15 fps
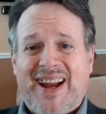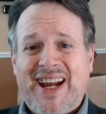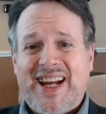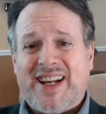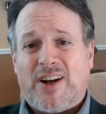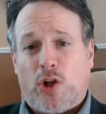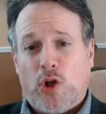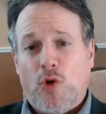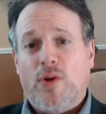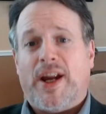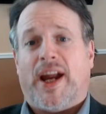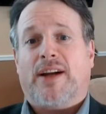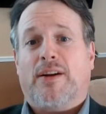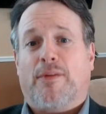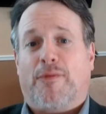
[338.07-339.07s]

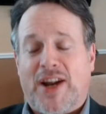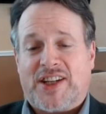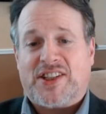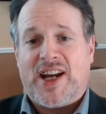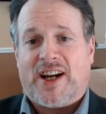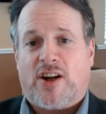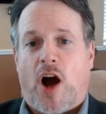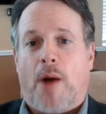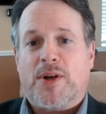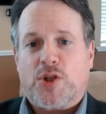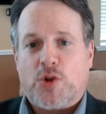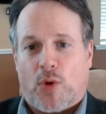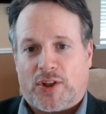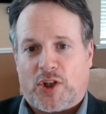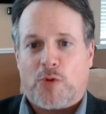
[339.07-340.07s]
including fixed income and
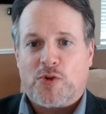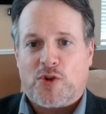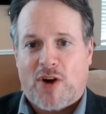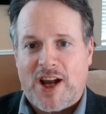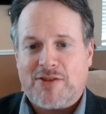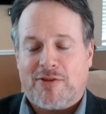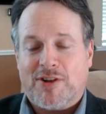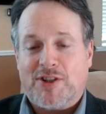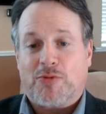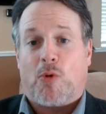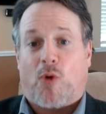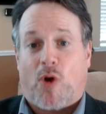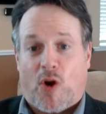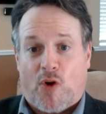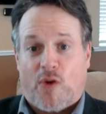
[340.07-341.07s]
short-term treasuries where
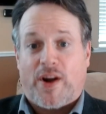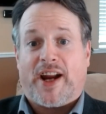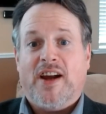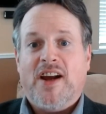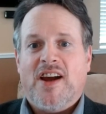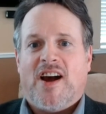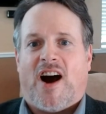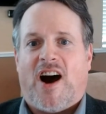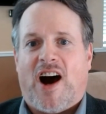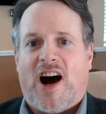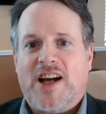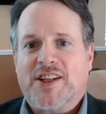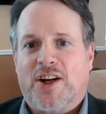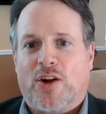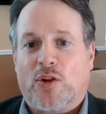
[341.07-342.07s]
we're earning
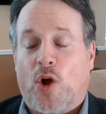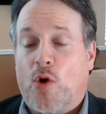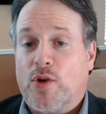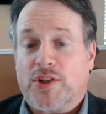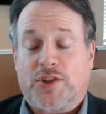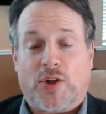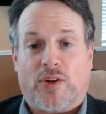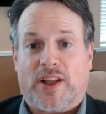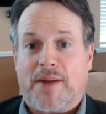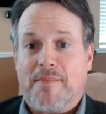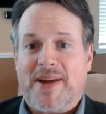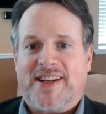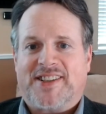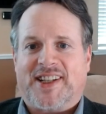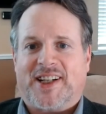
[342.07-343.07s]
uh, you know, low to certainly
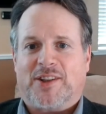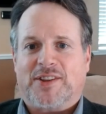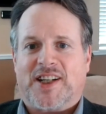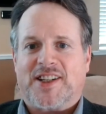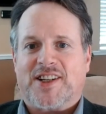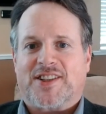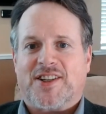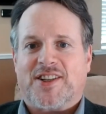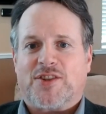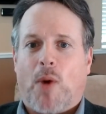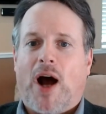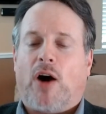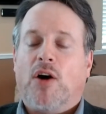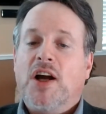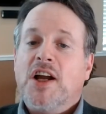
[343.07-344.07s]
mid-single digits as
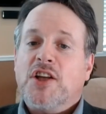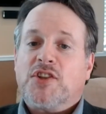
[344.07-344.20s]
well.